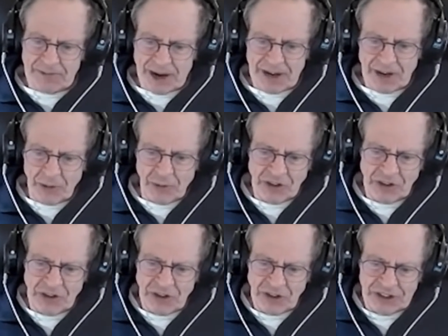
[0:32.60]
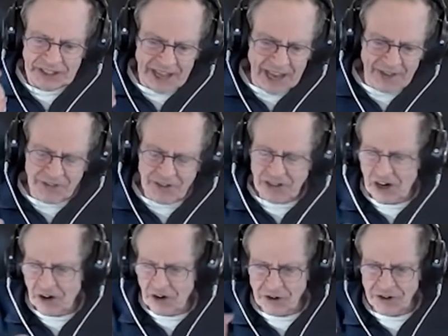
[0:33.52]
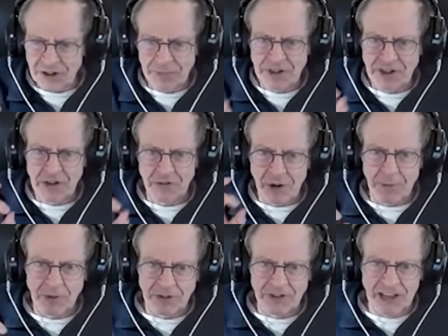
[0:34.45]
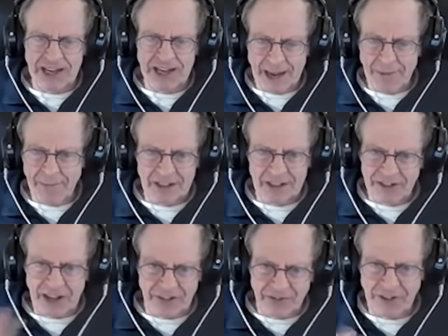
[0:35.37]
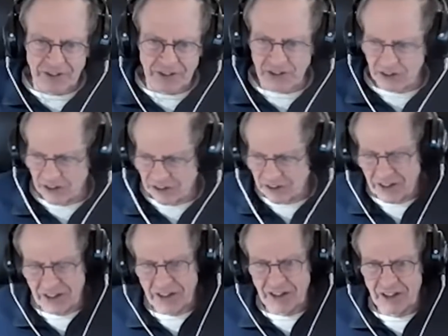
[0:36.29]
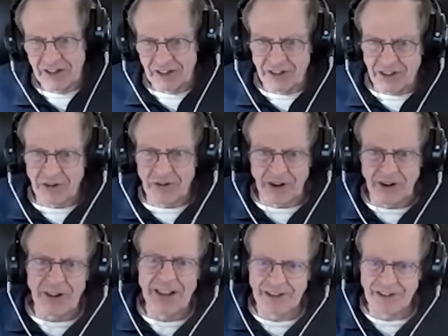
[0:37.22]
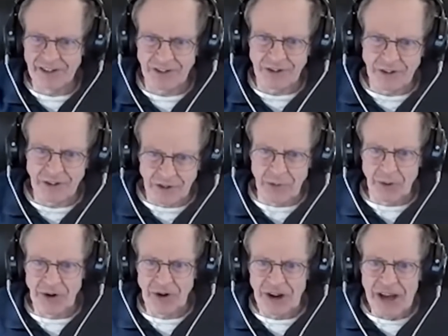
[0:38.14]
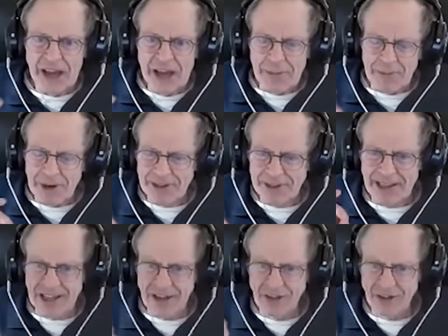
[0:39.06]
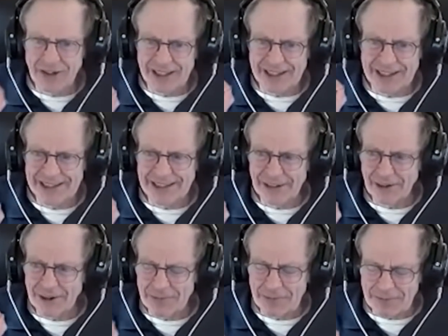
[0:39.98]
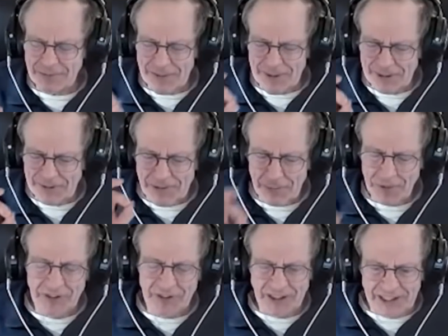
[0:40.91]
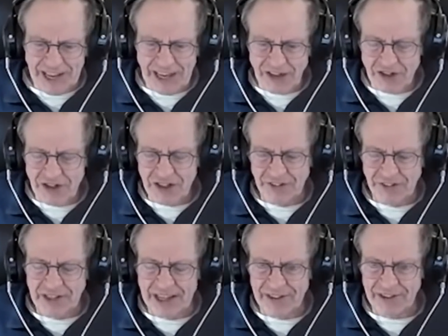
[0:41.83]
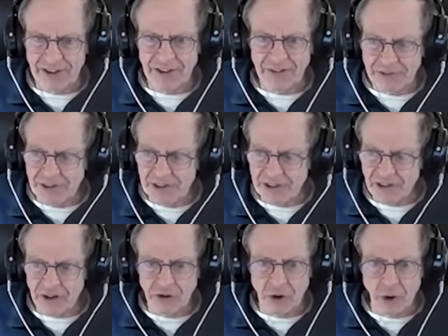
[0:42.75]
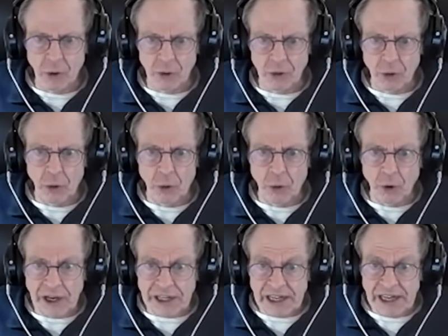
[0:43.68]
don't know what you call it, an avatar or something to represent it. I mean, it's not physical, it's ethereal, it's your word. But they used, a representation of it as a physical gold coin.